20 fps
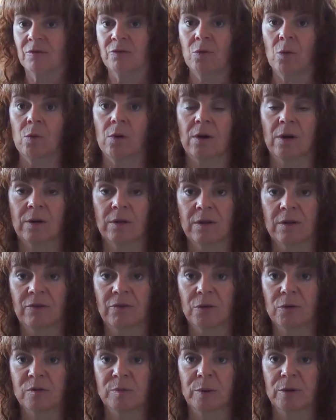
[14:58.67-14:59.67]
for the
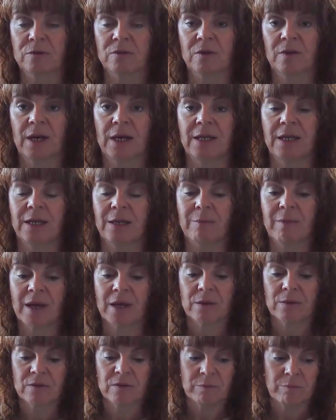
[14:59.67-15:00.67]
first person that
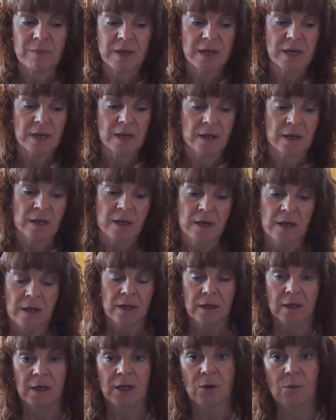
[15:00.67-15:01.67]
emails me
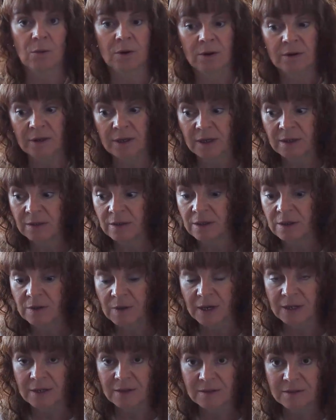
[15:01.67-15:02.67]
anywhere in the
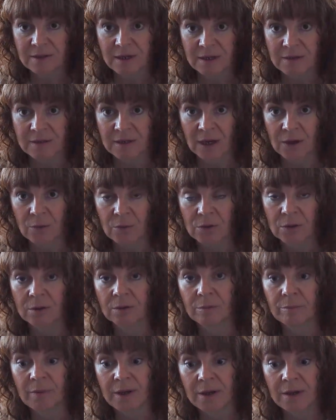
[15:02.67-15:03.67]
United States, I
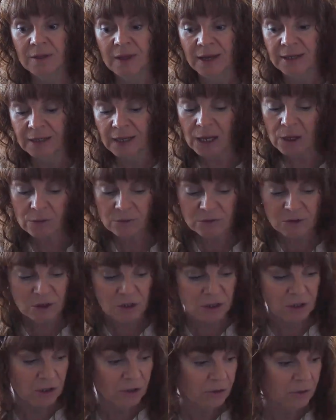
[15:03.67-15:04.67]
will mail that out to
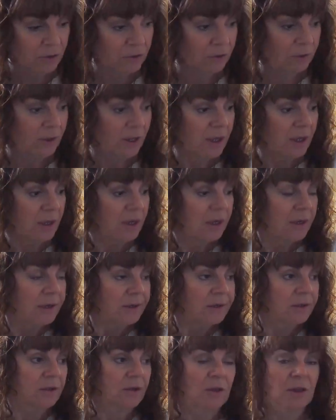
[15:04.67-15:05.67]
you.
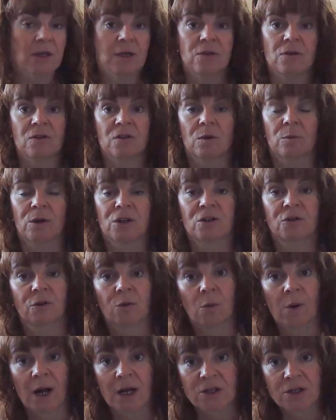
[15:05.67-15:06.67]
So thank you so much for
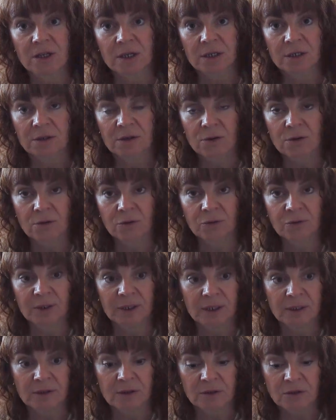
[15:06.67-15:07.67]
watching. Don't
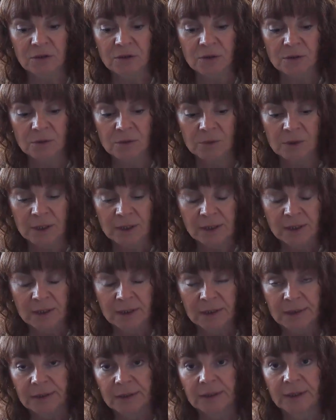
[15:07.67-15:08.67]
forget to
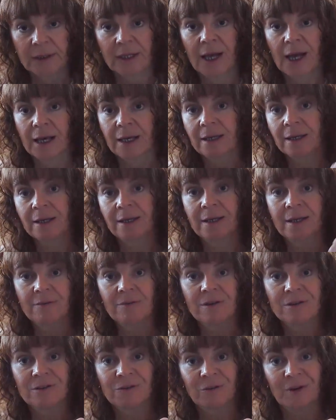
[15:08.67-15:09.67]
give
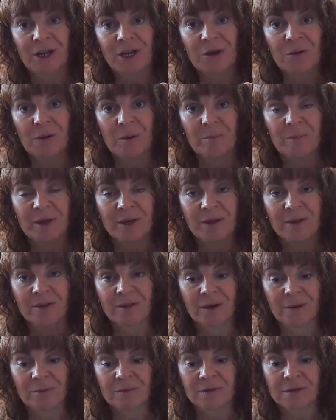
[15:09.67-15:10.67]
this video a big
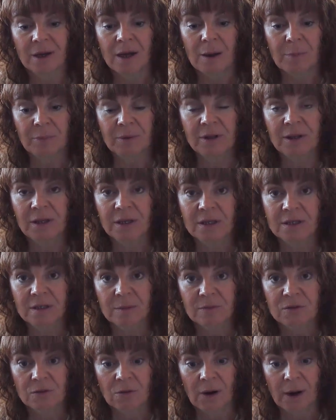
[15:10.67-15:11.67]
thumbs up. Click
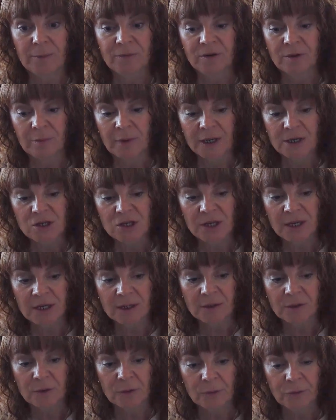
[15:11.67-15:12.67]
subscribe to my
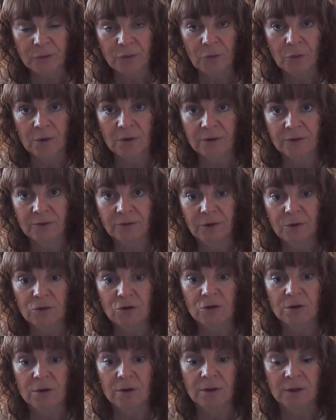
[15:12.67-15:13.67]
channel for
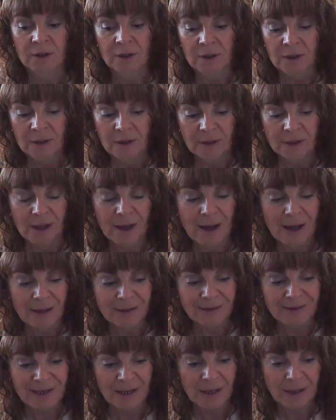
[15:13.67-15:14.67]
future
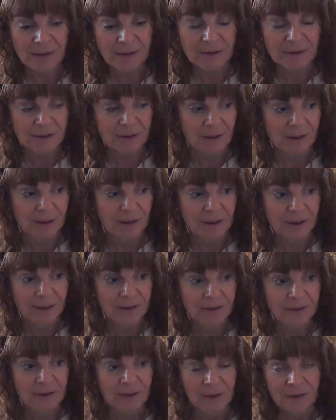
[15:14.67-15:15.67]
content
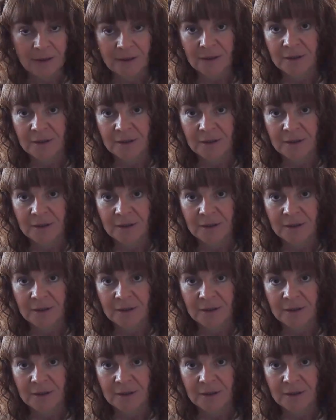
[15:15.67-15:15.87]
on